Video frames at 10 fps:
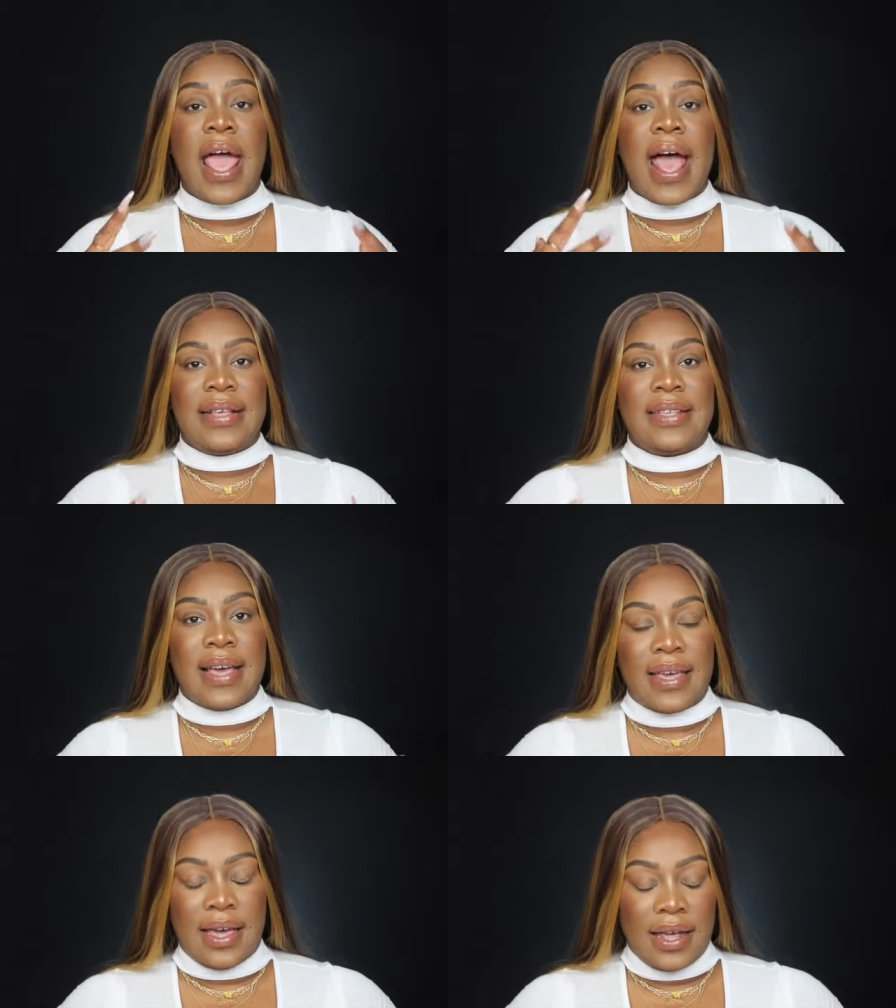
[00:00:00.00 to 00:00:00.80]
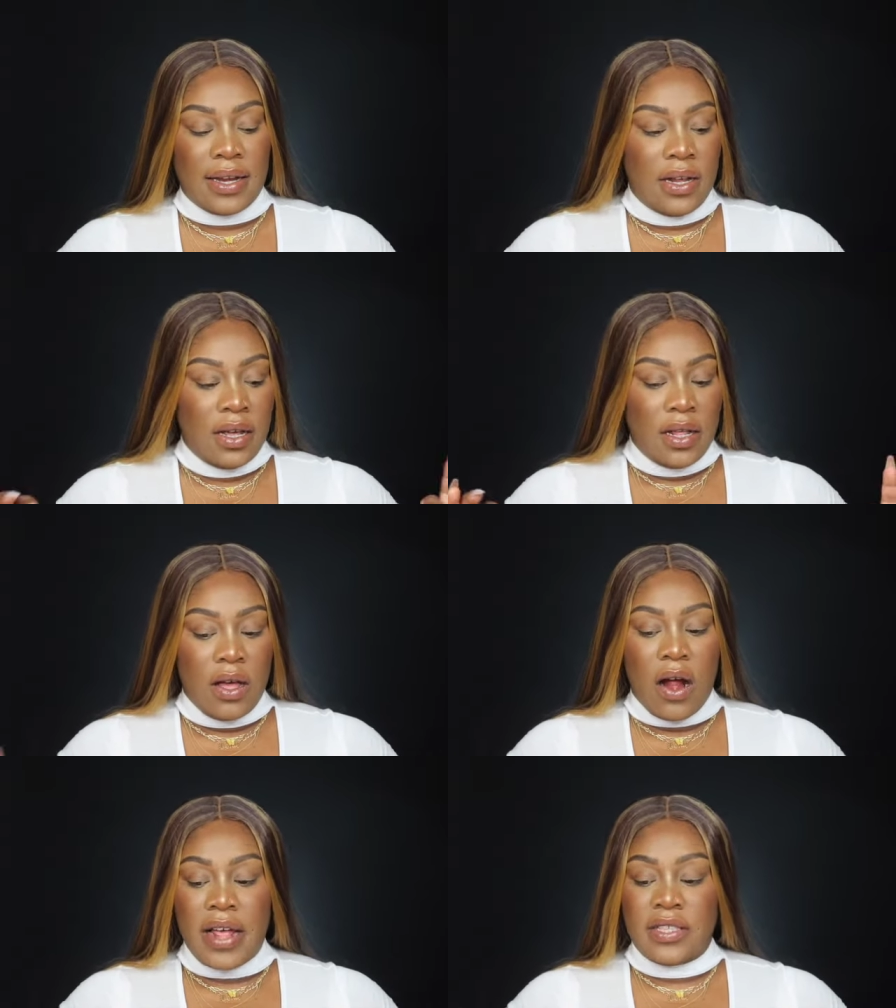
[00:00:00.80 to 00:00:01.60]
as i can
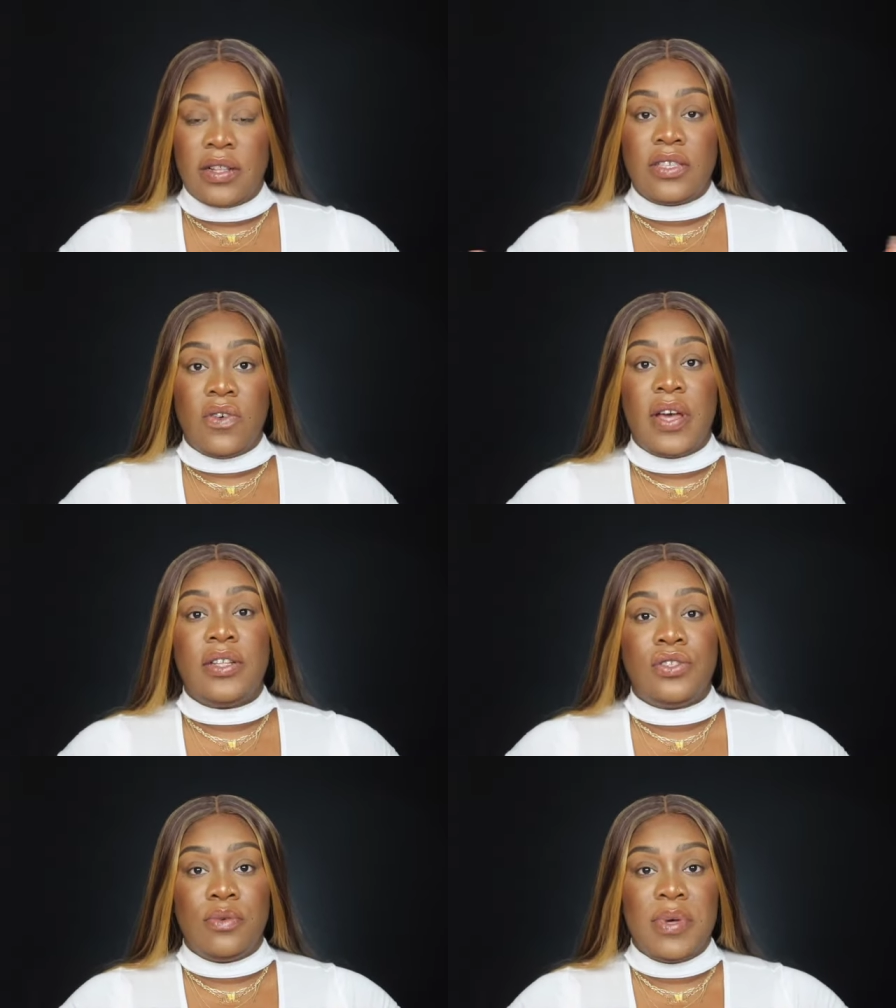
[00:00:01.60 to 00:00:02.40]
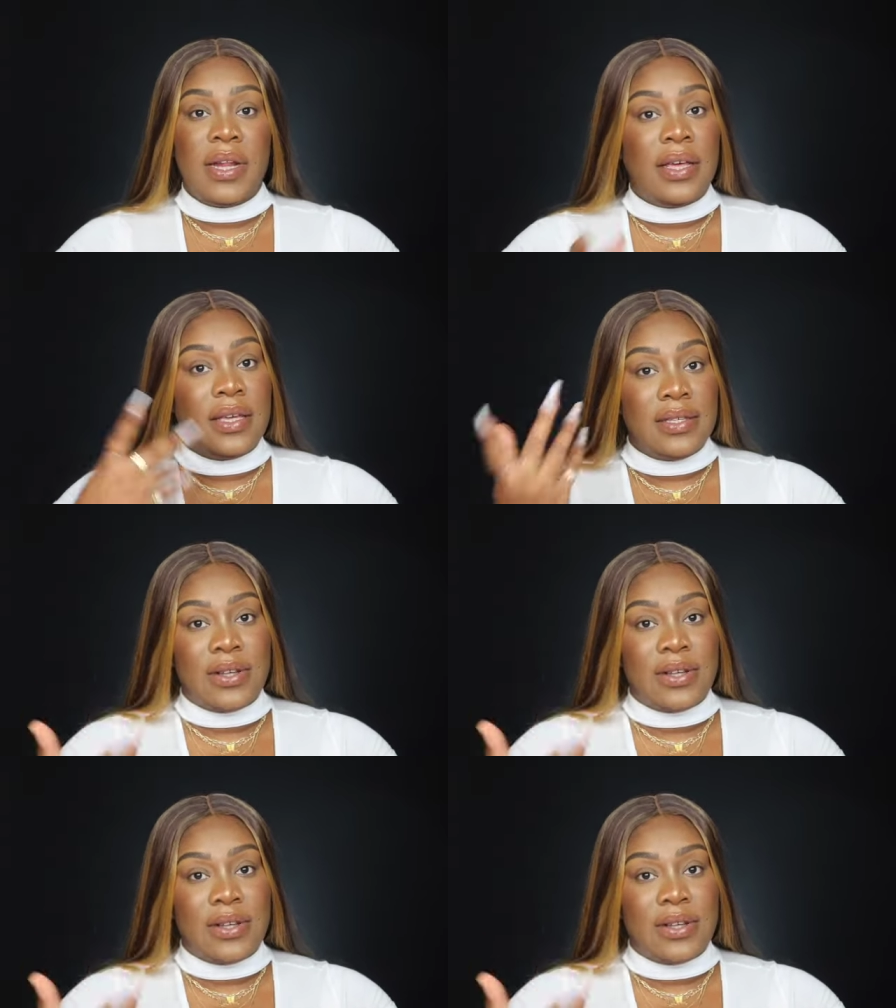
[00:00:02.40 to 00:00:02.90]
all right so let's go ahead and zoom in and get